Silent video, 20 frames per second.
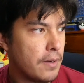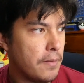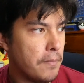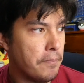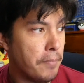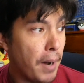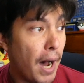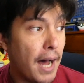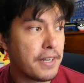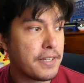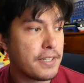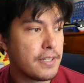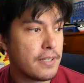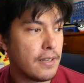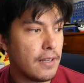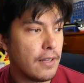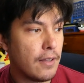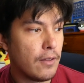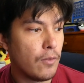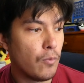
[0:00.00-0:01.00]
but
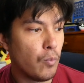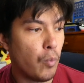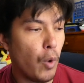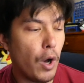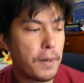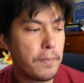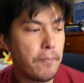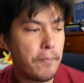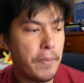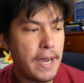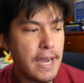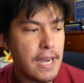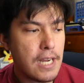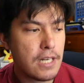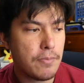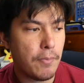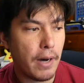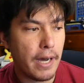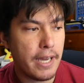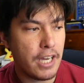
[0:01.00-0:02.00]
what
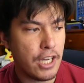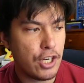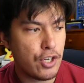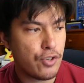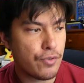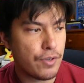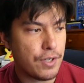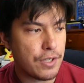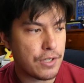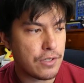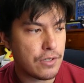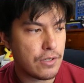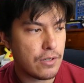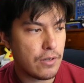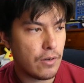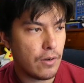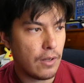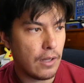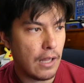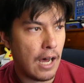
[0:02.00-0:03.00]
piqued my interest
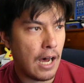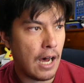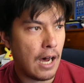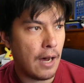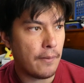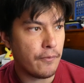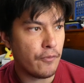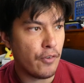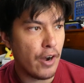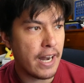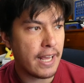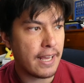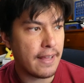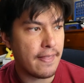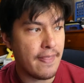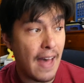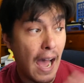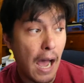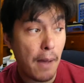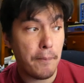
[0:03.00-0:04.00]
reading
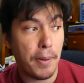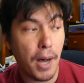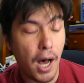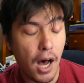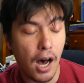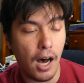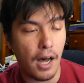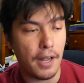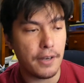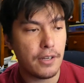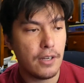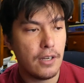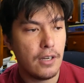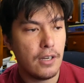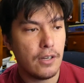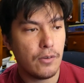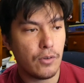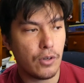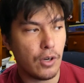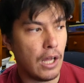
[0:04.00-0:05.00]
in that part,
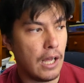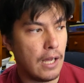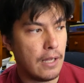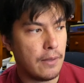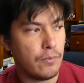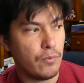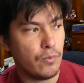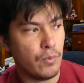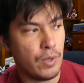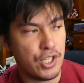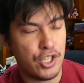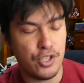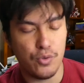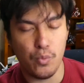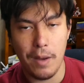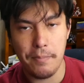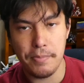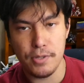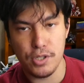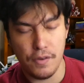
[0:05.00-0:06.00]
which is
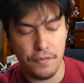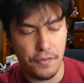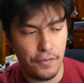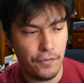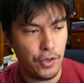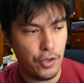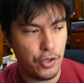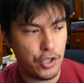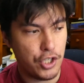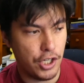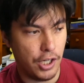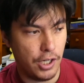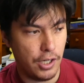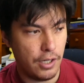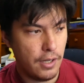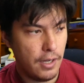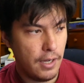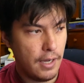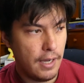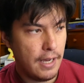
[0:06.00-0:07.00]
Weapons of the Future,
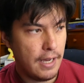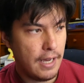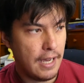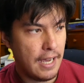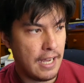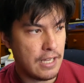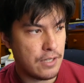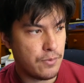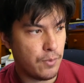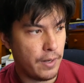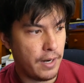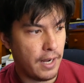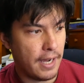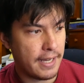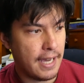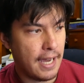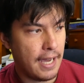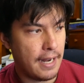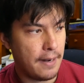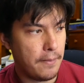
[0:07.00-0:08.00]
is when I
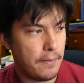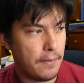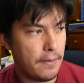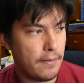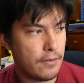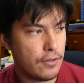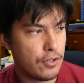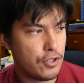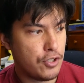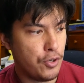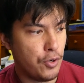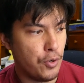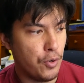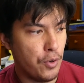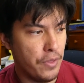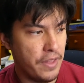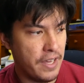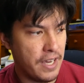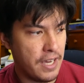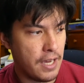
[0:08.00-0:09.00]
get
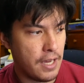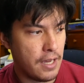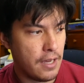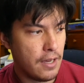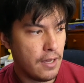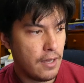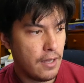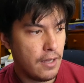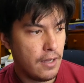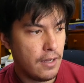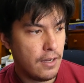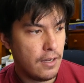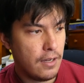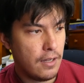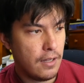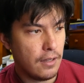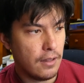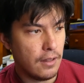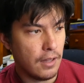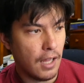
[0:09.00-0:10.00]
to the
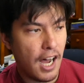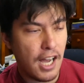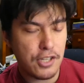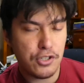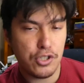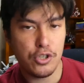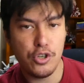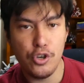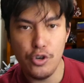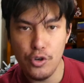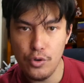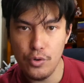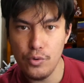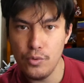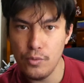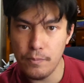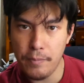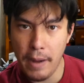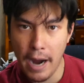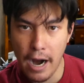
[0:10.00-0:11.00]
last
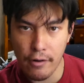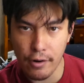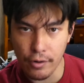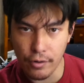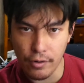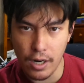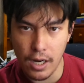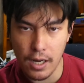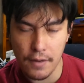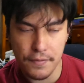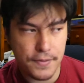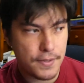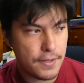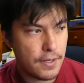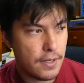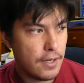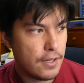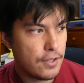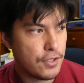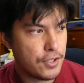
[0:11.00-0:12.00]
two paragraphs.
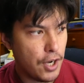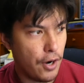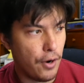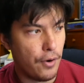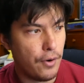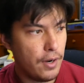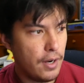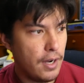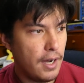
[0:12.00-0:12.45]
So,